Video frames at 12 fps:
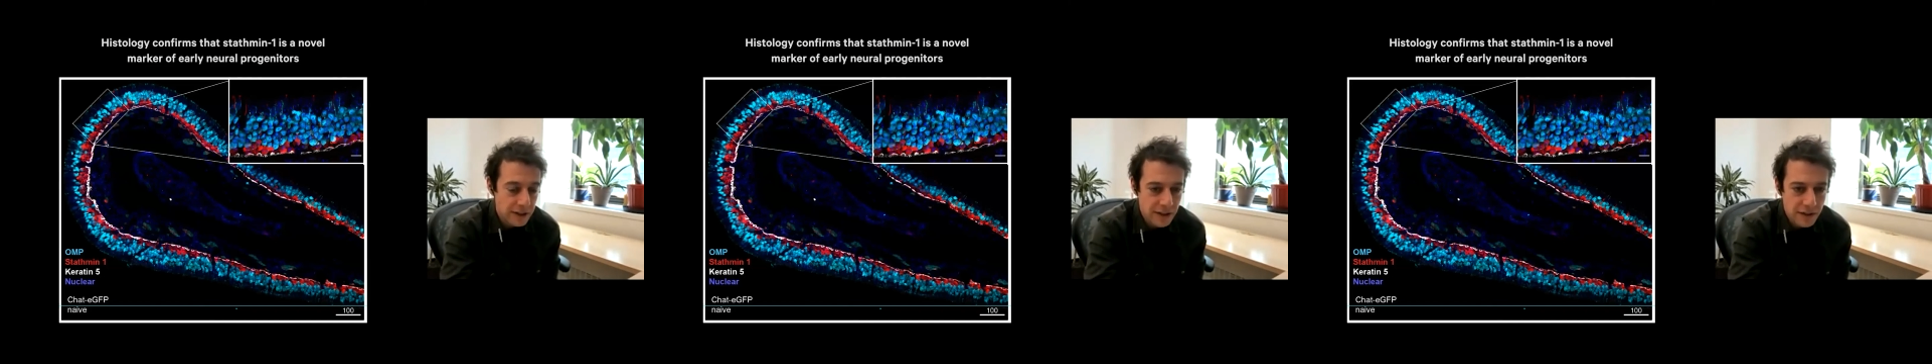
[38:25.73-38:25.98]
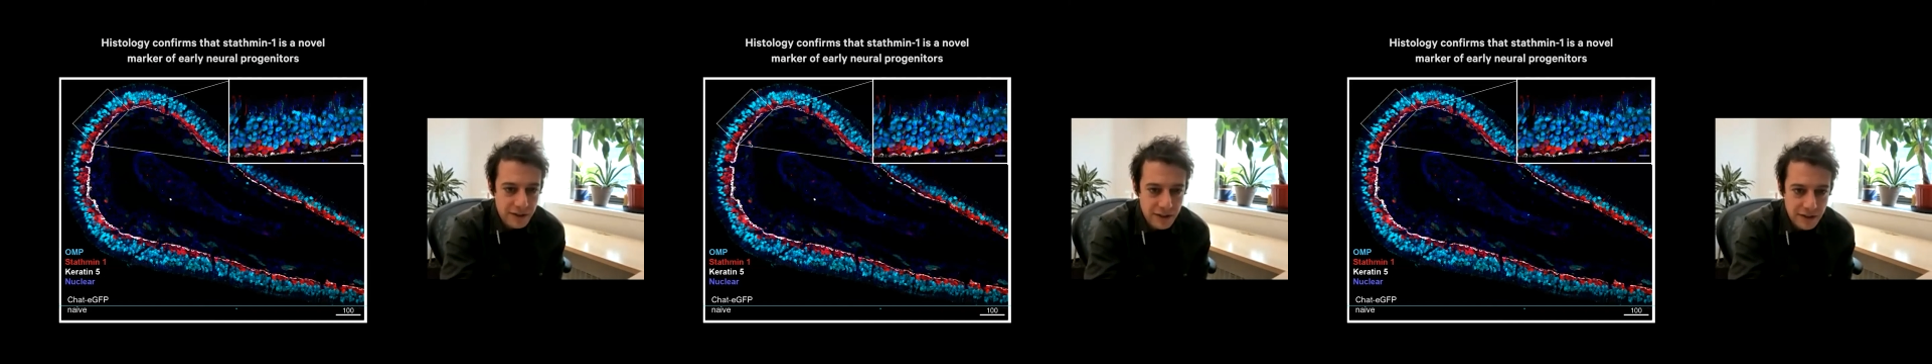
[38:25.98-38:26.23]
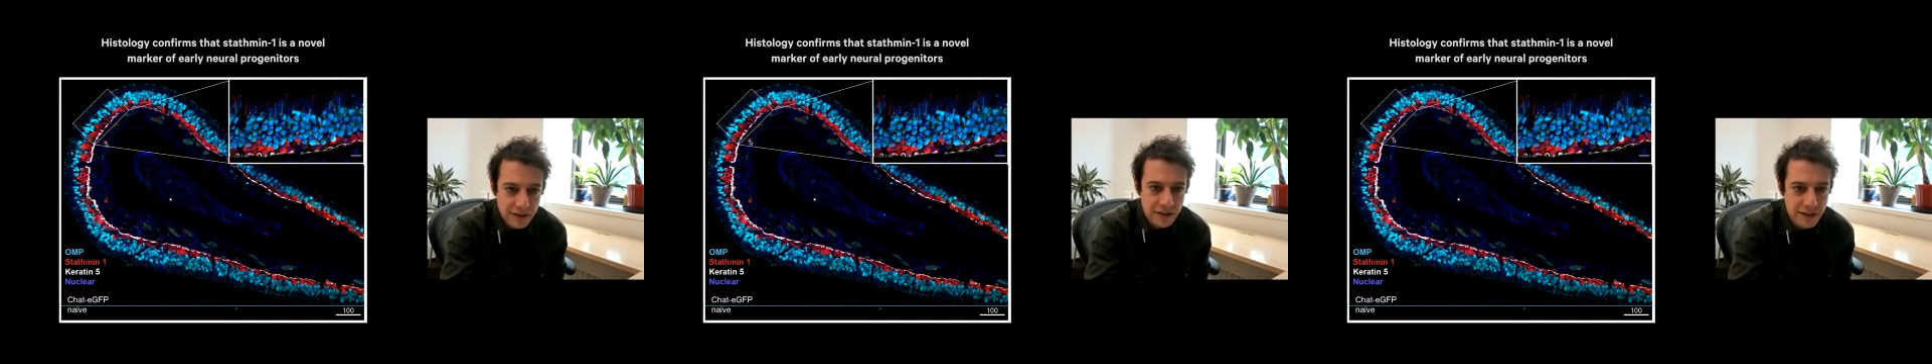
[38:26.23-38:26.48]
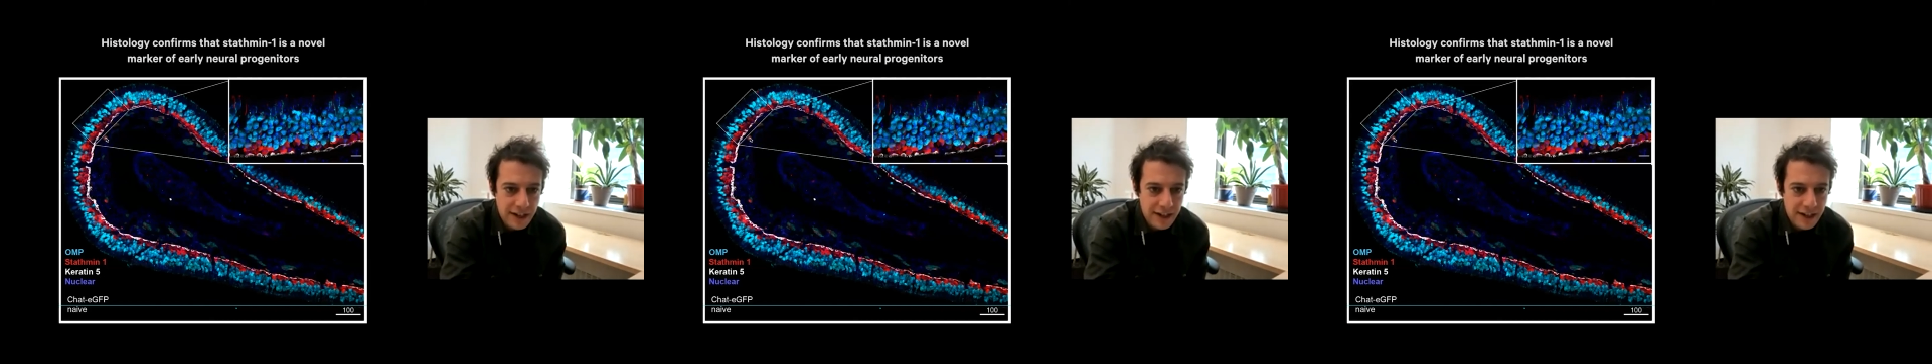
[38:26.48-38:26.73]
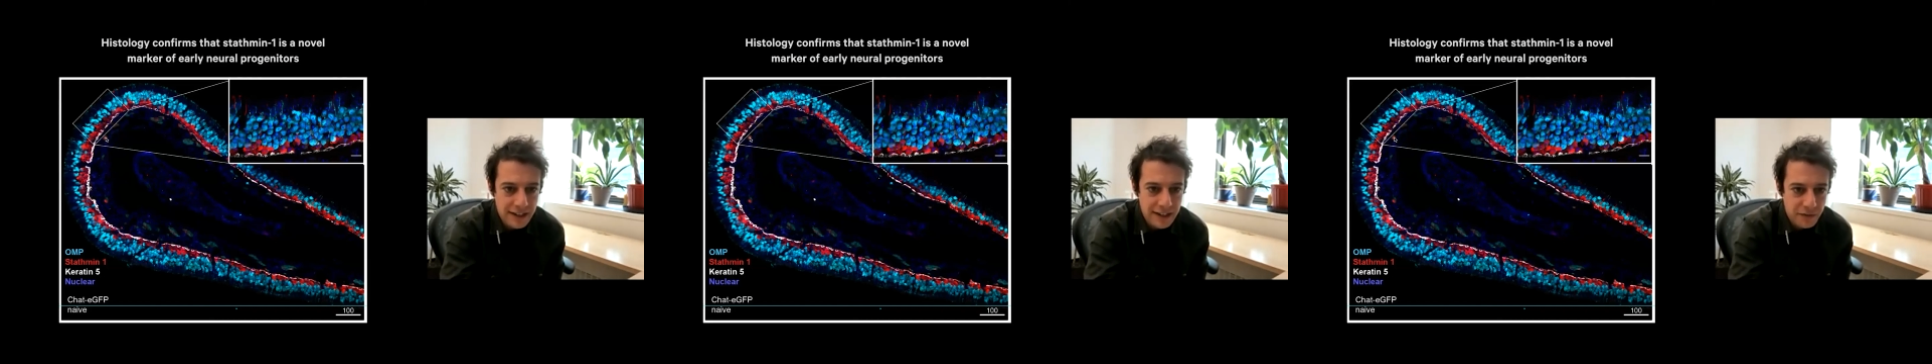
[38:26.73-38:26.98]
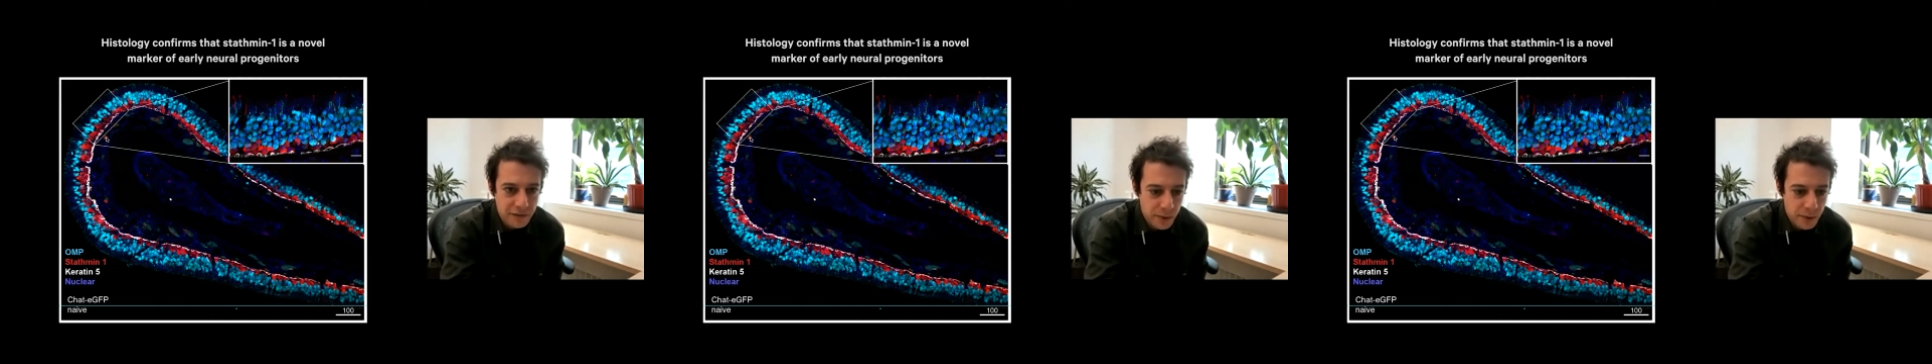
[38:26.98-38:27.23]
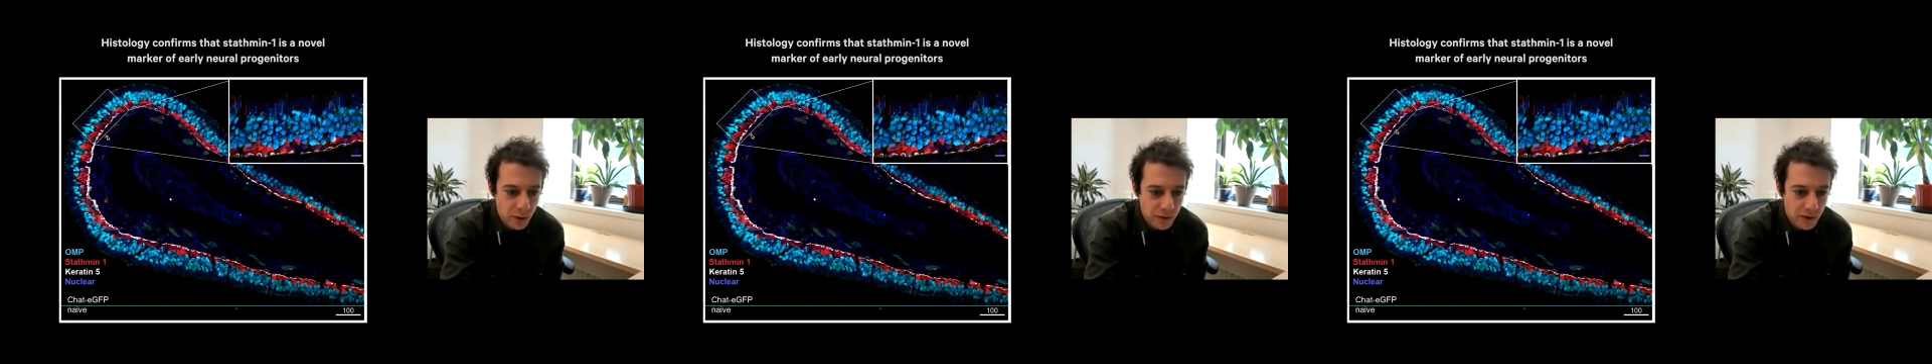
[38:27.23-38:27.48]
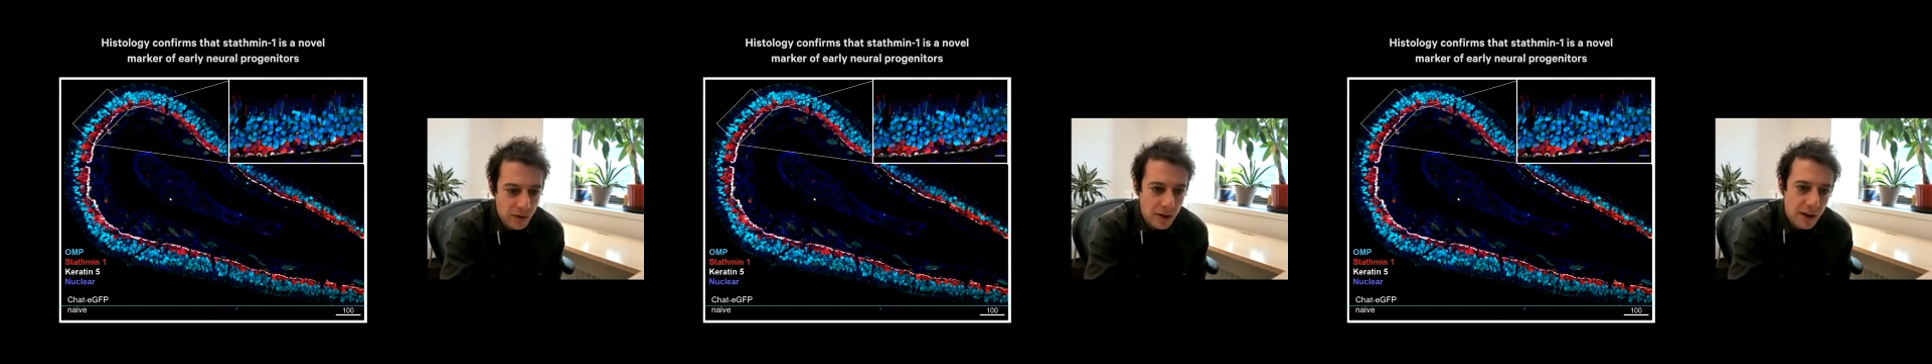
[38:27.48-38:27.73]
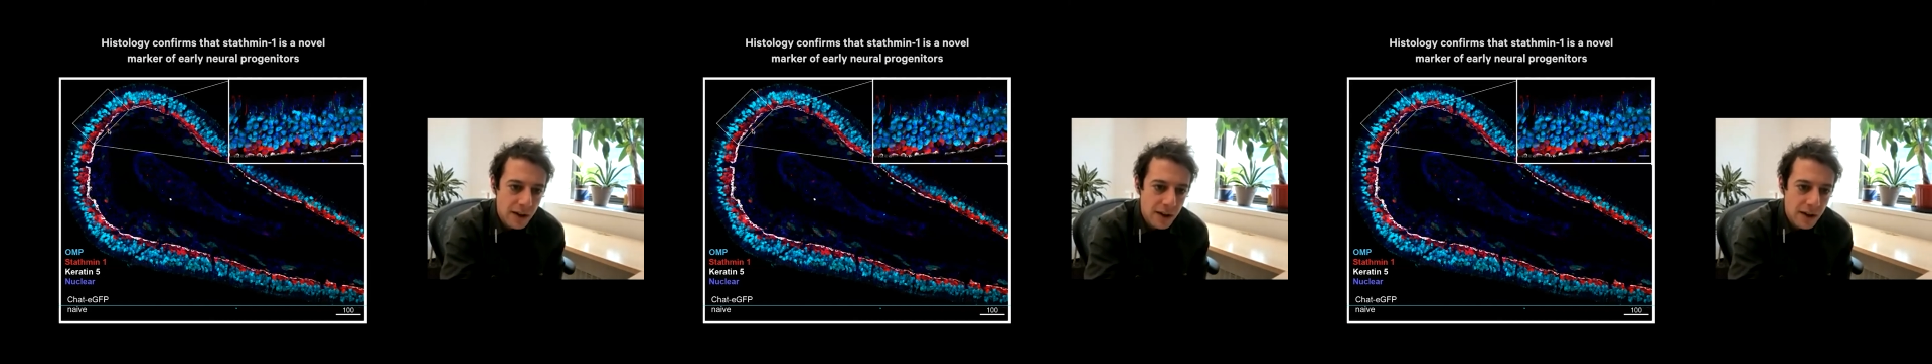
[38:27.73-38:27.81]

love this stain. I think it's beautiful.